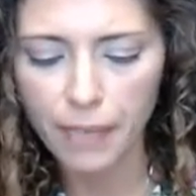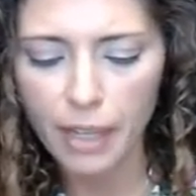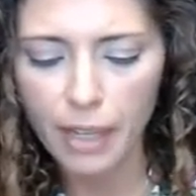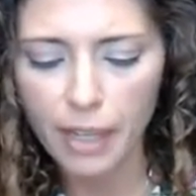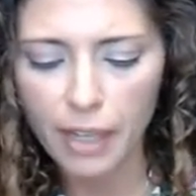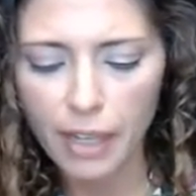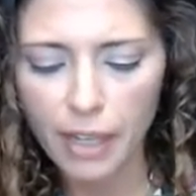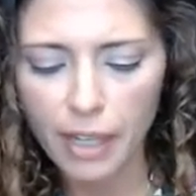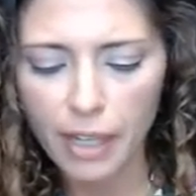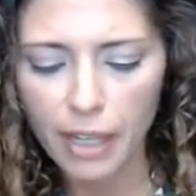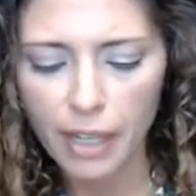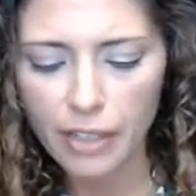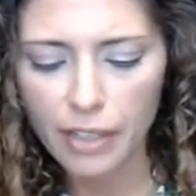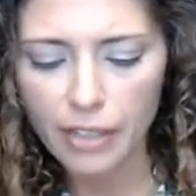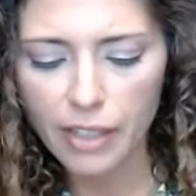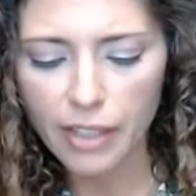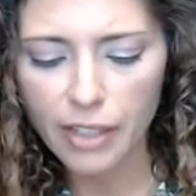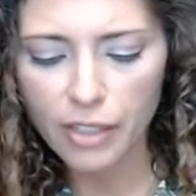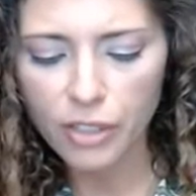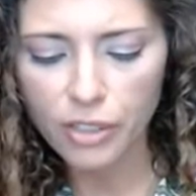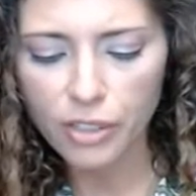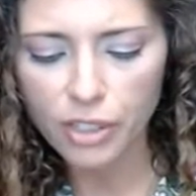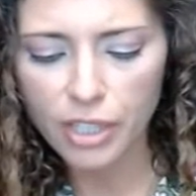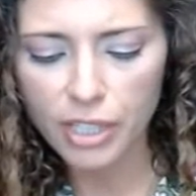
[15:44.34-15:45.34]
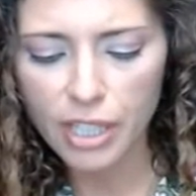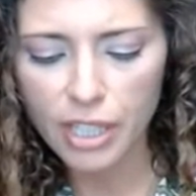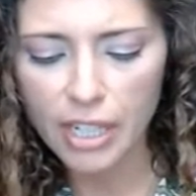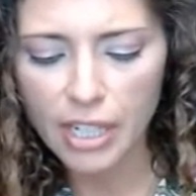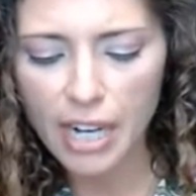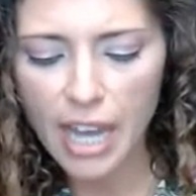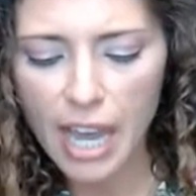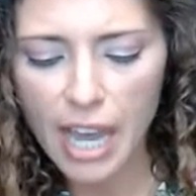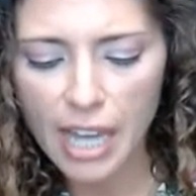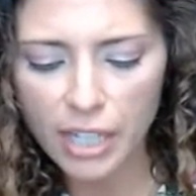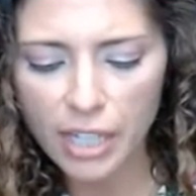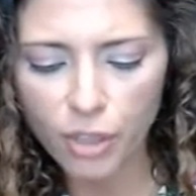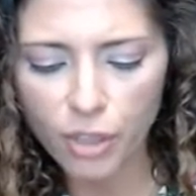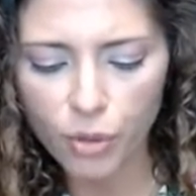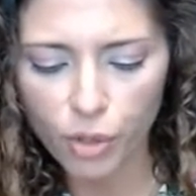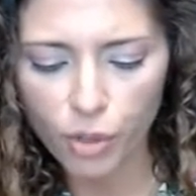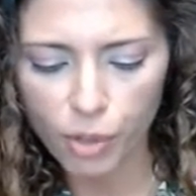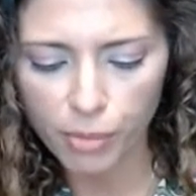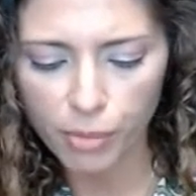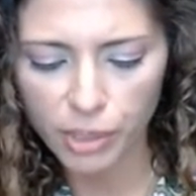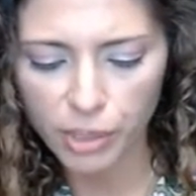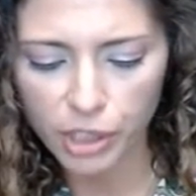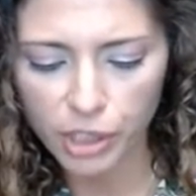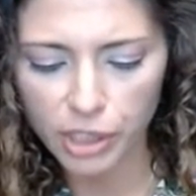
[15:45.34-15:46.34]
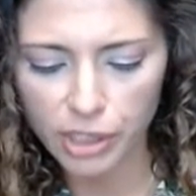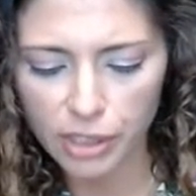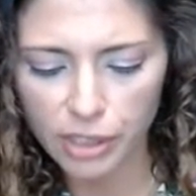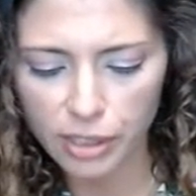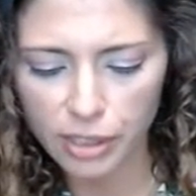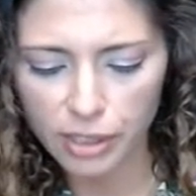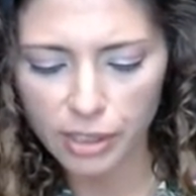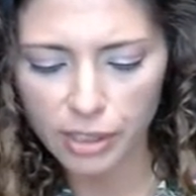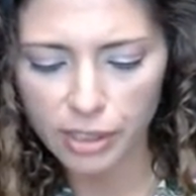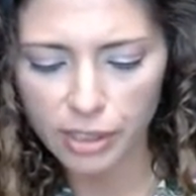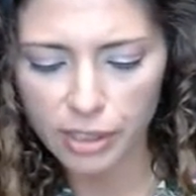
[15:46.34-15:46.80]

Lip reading: And then there's the non-chromogens.